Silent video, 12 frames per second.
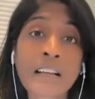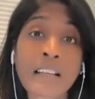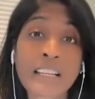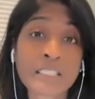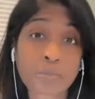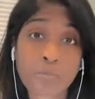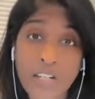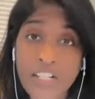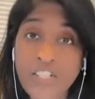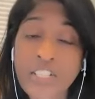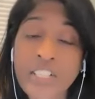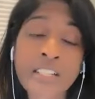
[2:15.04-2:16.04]
like
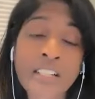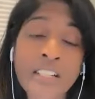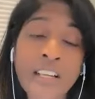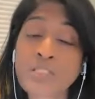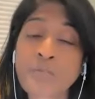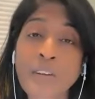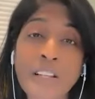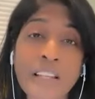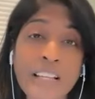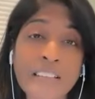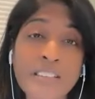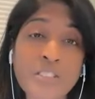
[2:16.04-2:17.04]
depression. I just felt
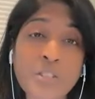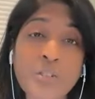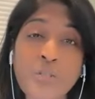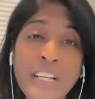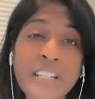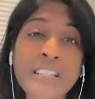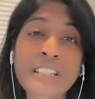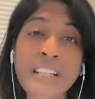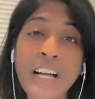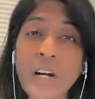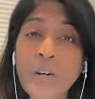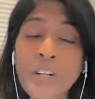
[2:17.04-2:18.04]
like this gray
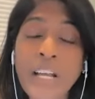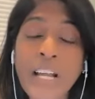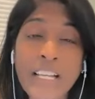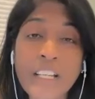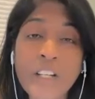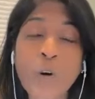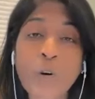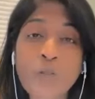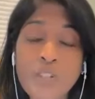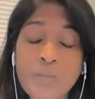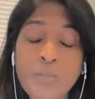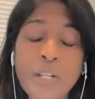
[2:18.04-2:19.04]
cloud hanging
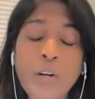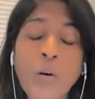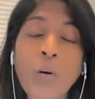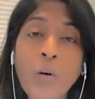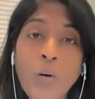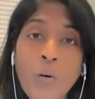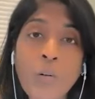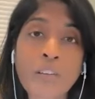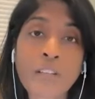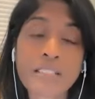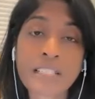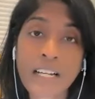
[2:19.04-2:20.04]
over me all
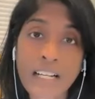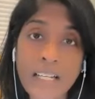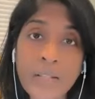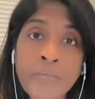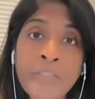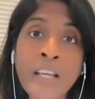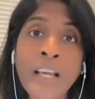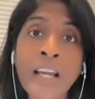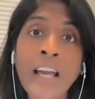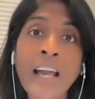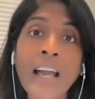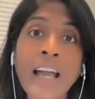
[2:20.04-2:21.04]
the time.
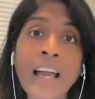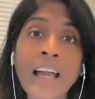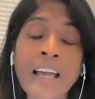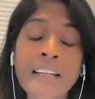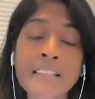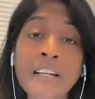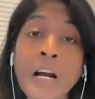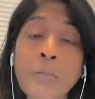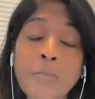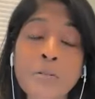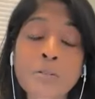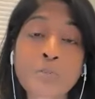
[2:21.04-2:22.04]
And
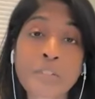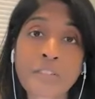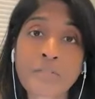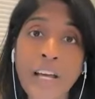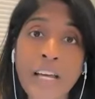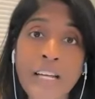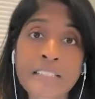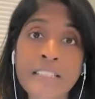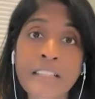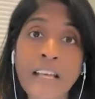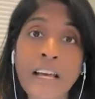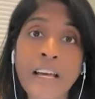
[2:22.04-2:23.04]
coupled with the fact
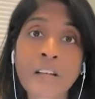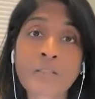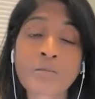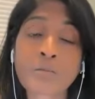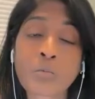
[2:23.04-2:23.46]
that,